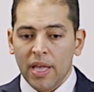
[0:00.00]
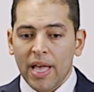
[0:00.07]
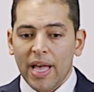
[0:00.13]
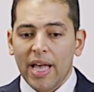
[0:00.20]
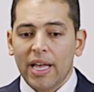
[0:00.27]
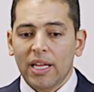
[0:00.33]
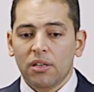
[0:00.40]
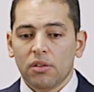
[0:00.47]

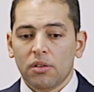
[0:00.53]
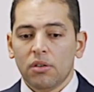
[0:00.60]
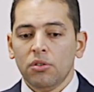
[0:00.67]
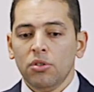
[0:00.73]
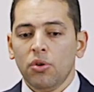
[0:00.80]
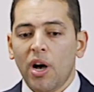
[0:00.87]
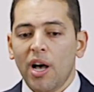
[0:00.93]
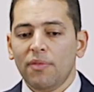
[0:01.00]
And
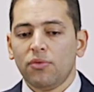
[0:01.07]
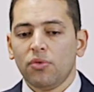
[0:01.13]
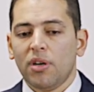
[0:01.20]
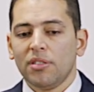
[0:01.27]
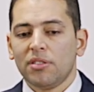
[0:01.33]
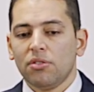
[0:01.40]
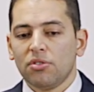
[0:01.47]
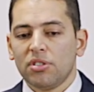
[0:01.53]
you have to
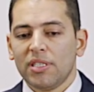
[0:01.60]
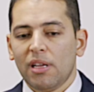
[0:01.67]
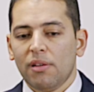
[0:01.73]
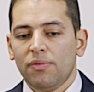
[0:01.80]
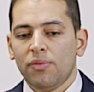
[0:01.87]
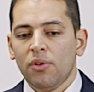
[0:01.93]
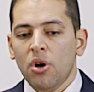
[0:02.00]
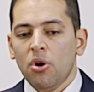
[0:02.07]
ask
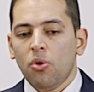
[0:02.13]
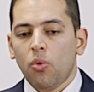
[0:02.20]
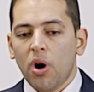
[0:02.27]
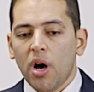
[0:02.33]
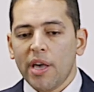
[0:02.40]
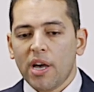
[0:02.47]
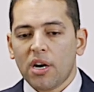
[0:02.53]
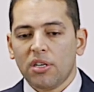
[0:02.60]
yourself,
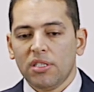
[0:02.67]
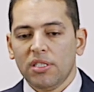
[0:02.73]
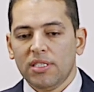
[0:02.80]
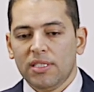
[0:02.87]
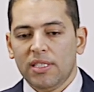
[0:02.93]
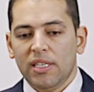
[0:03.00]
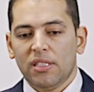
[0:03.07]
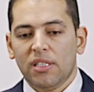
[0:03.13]
why are these
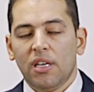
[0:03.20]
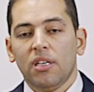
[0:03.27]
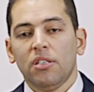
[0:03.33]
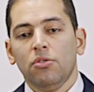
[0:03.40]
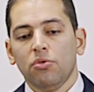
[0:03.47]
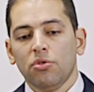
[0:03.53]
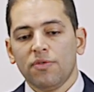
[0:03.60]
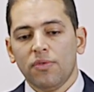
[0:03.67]
data
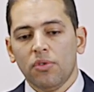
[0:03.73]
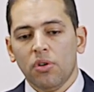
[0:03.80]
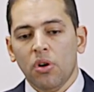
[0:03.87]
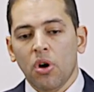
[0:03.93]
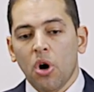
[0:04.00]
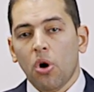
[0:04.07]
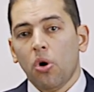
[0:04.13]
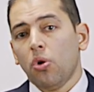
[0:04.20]
useful
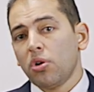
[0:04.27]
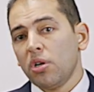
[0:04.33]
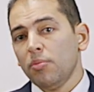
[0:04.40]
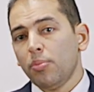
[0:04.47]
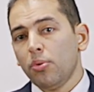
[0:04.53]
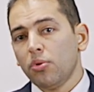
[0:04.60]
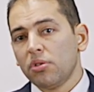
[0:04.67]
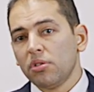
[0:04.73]
or
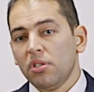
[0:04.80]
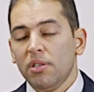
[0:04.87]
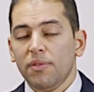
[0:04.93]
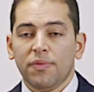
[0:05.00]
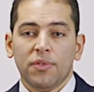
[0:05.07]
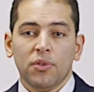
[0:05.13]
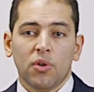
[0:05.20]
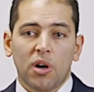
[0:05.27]
important
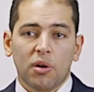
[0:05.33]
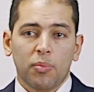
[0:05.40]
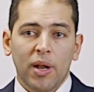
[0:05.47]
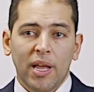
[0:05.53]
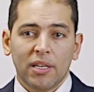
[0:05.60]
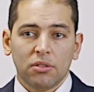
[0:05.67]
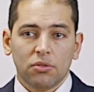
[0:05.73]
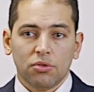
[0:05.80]
if you are
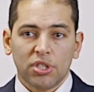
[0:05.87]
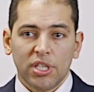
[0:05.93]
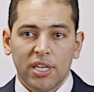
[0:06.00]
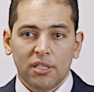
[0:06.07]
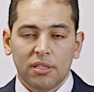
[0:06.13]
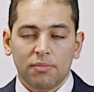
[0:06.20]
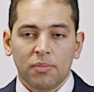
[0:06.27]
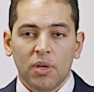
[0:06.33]
planning to share
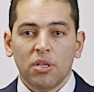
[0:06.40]
them?